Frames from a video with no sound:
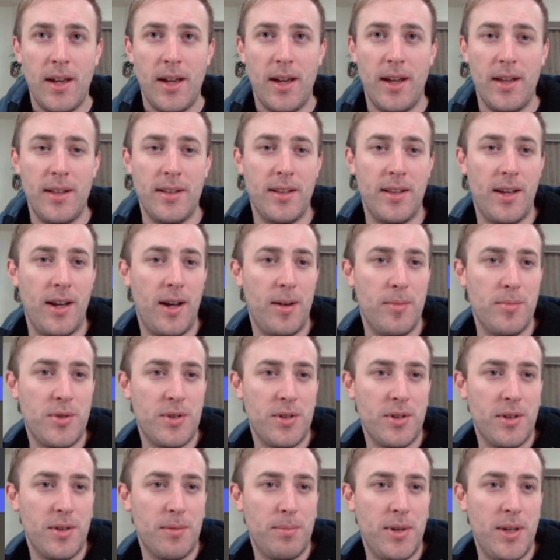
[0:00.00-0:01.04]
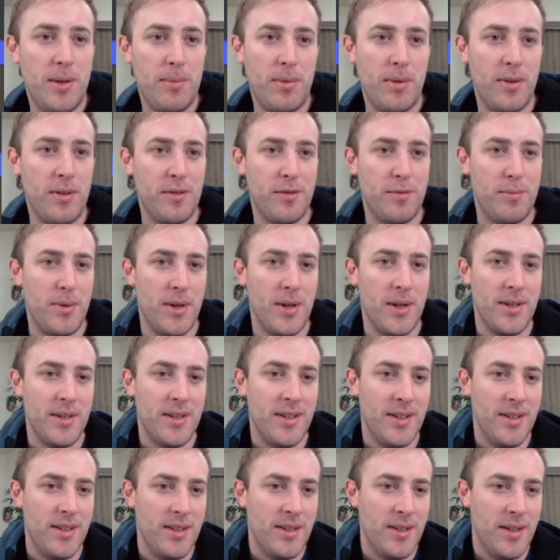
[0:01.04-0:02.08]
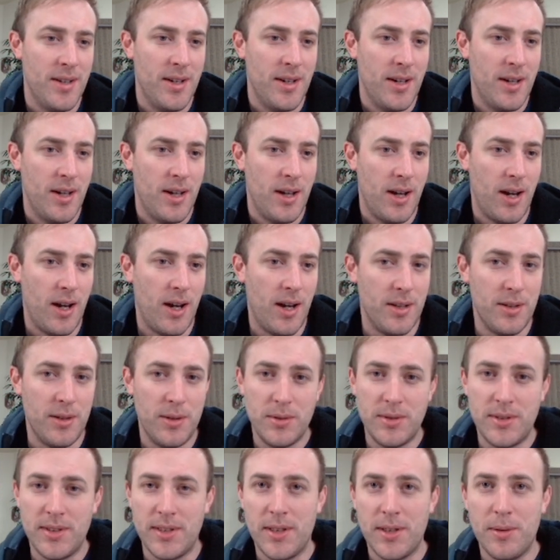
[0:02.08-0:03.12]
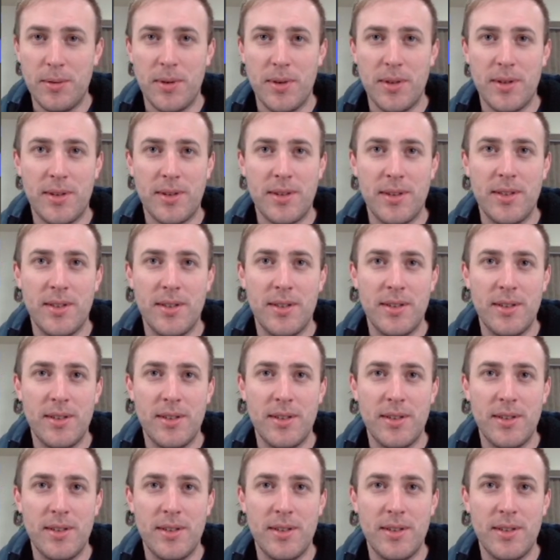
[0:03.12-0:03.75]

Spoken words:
And I'm sure people have been using it with,